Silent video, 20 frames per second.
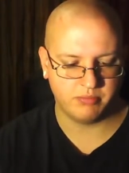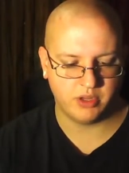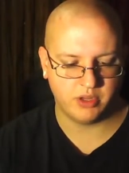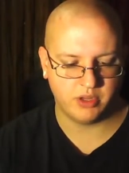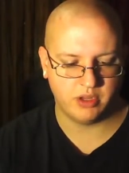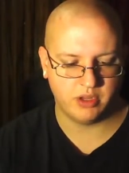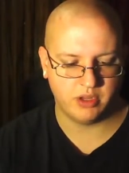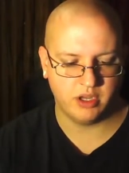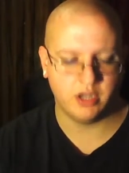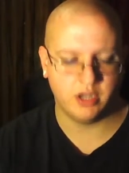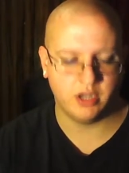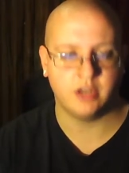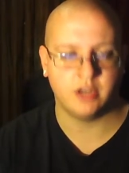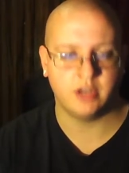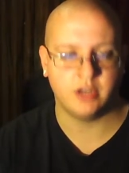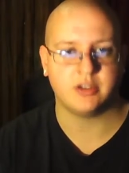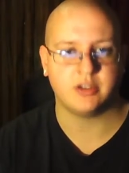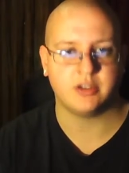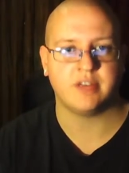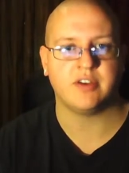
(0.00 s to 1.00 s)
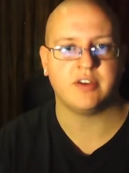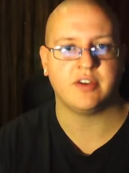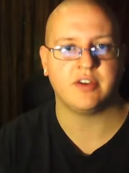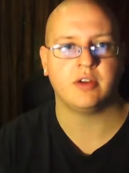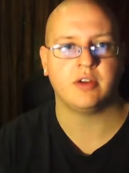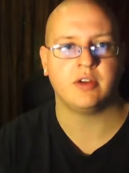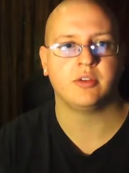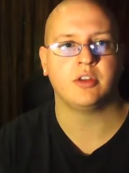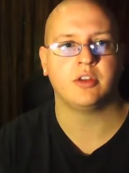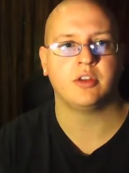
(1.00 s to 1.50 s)
And I
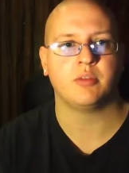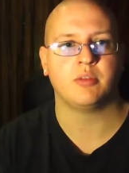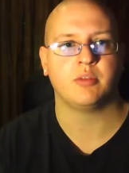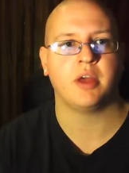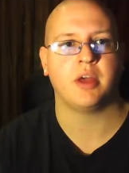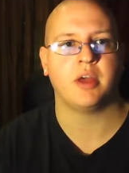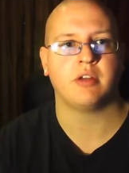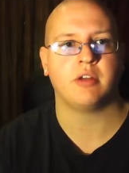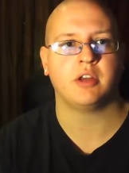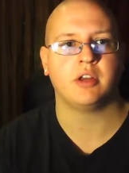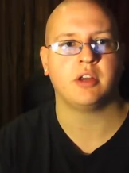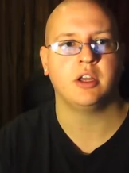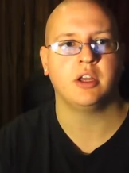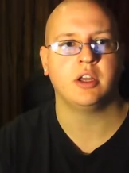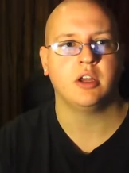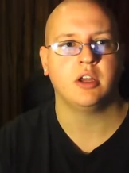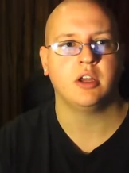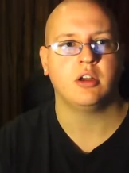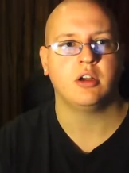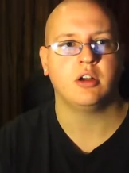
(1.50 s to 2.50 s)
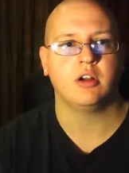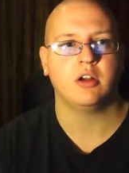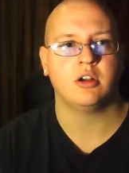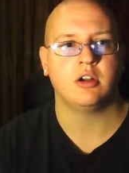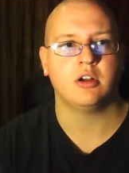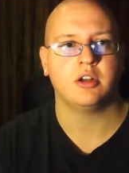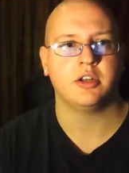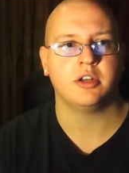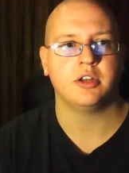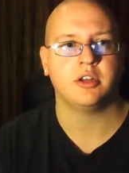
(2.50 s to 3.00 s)
found their battery
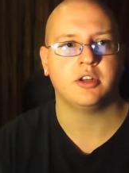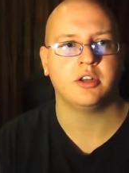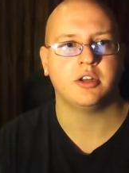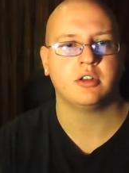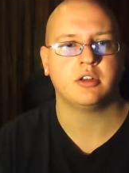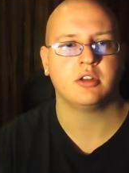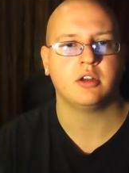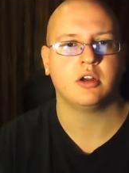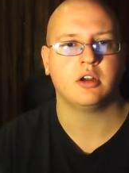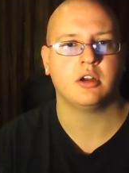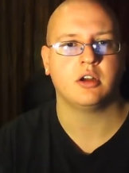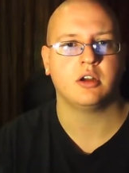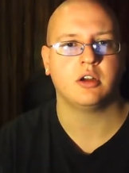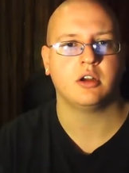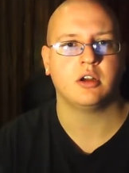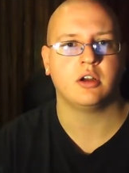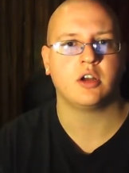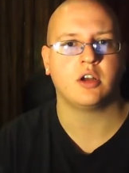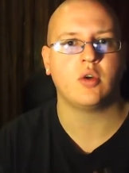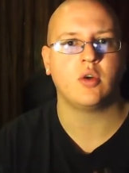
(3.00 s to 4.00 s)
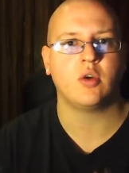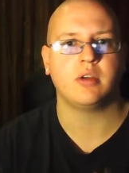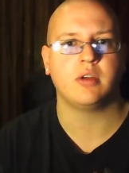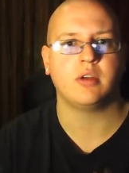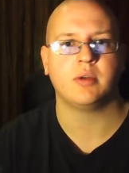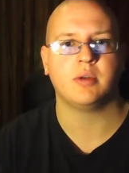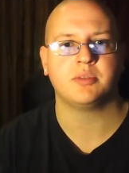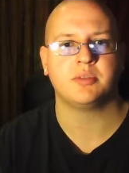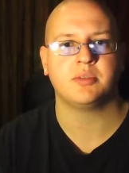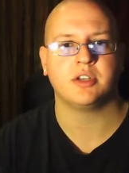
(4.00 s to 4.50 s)
on a coil
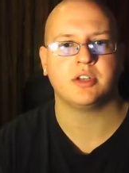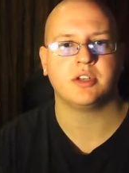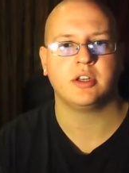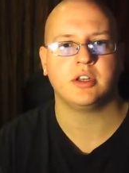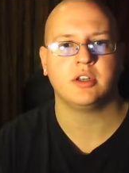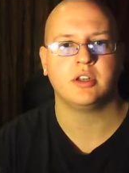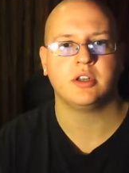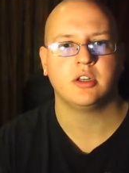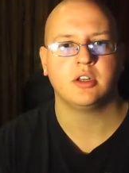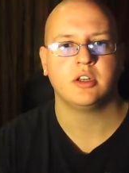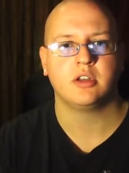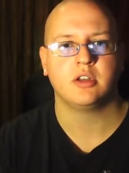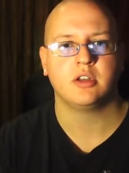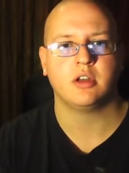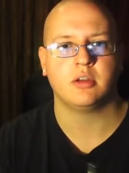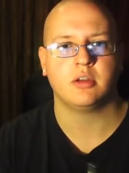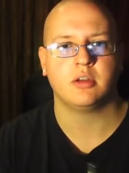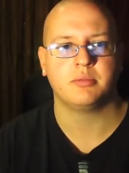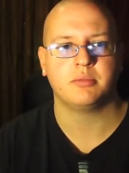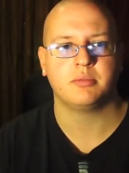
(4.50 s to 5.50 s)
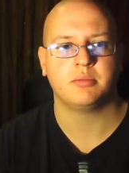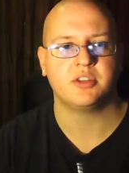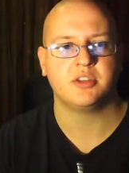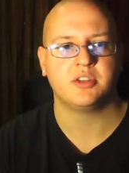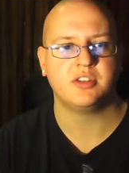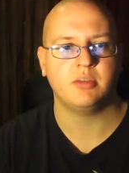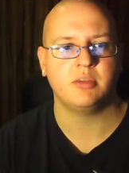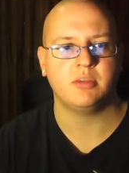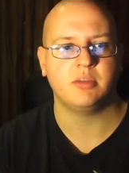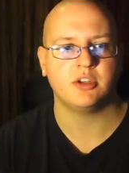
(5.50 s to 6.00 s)
website, the
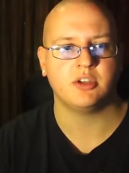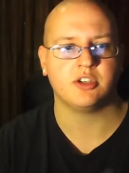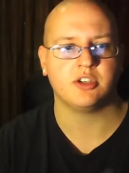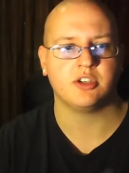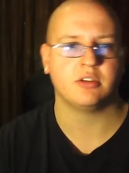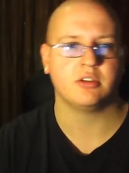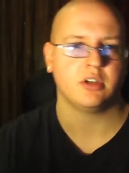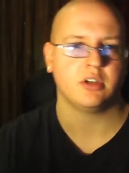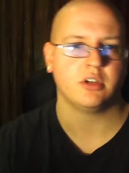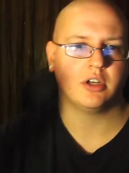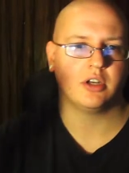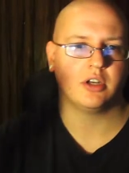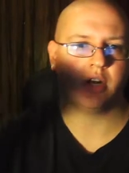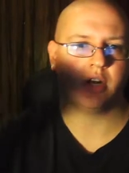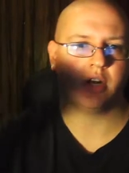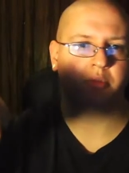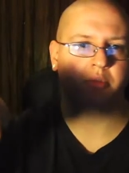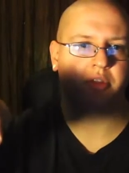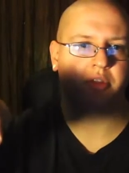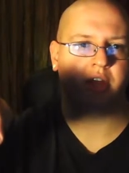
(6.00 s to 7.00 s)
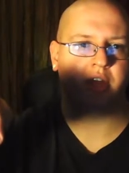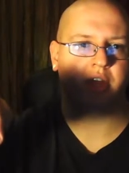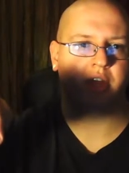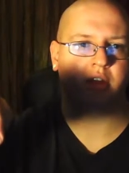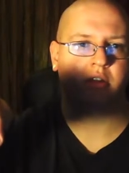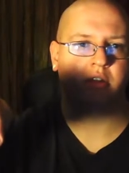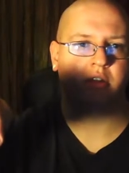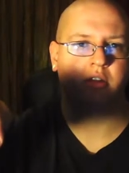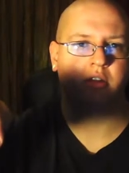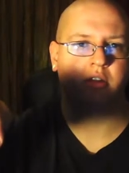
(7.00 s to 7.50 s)
Steam engine, and I'll put that
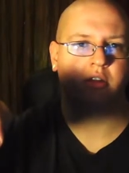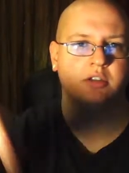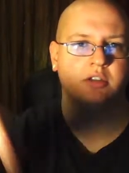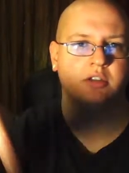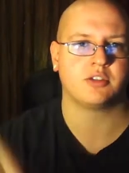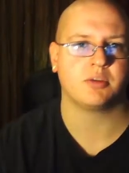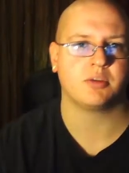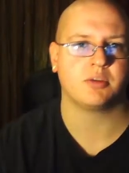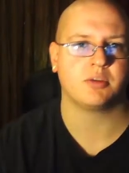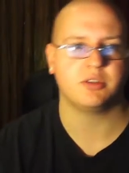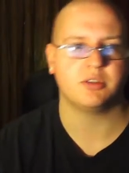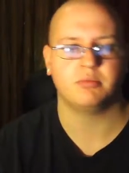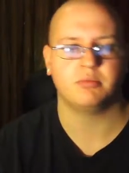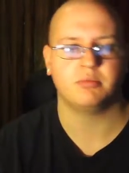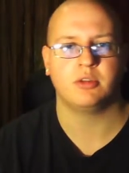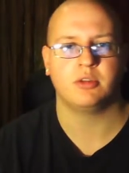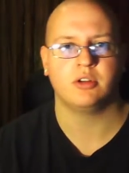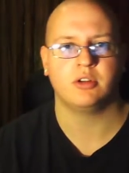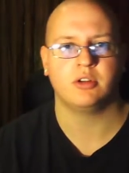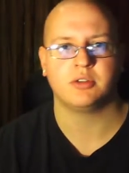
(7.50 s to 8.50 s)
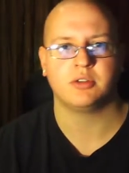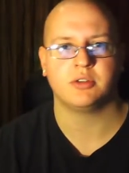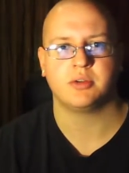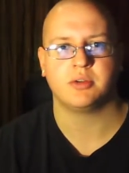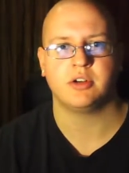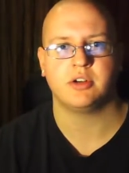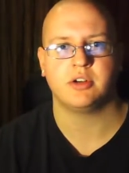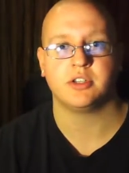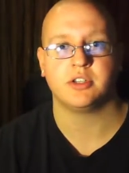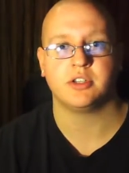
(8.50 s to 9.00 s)
in the description below as
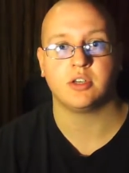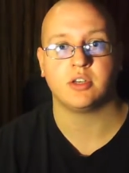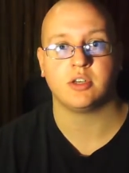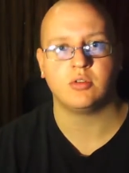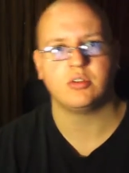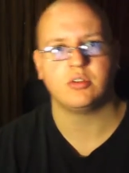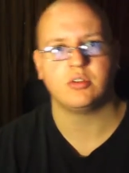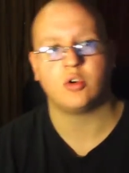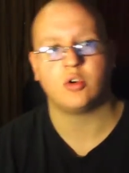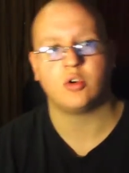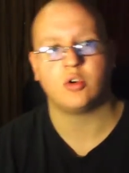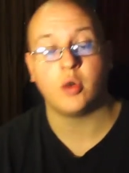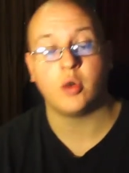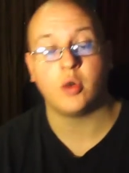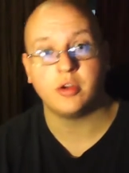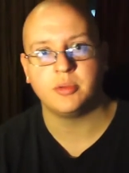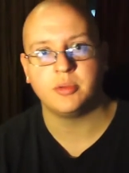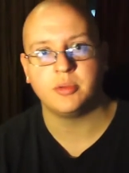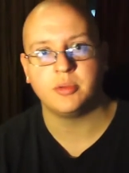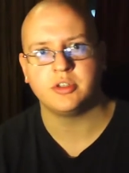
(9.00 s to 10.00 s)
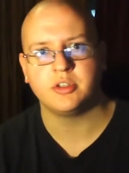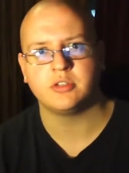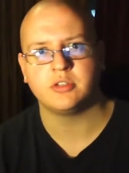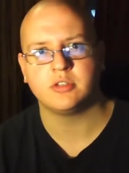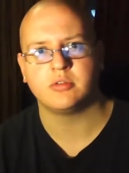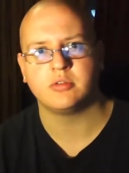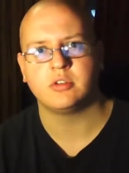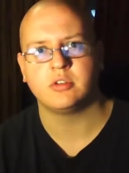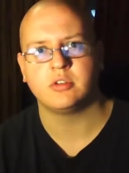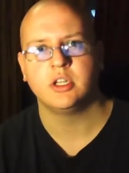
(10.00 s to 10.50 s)
well. It's a cool coil building
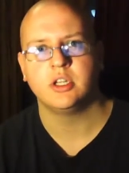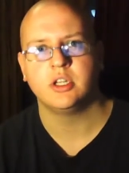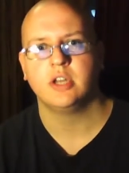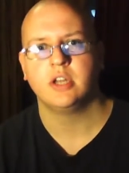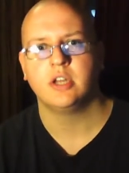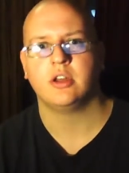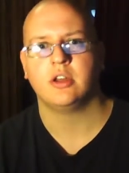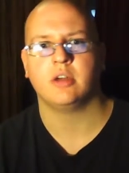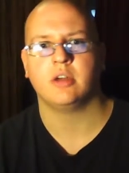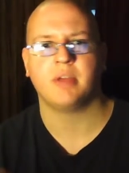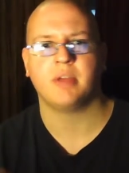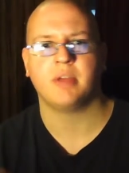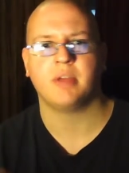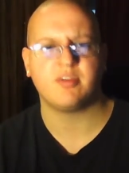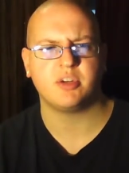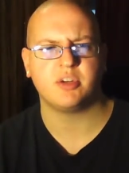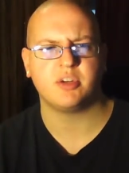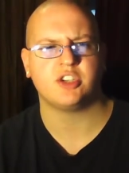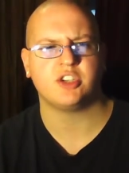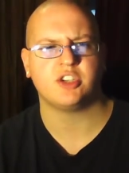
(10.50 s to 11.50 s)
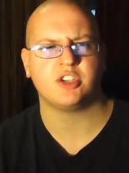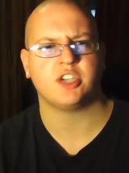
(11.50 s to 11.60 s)
tool. Everybody should check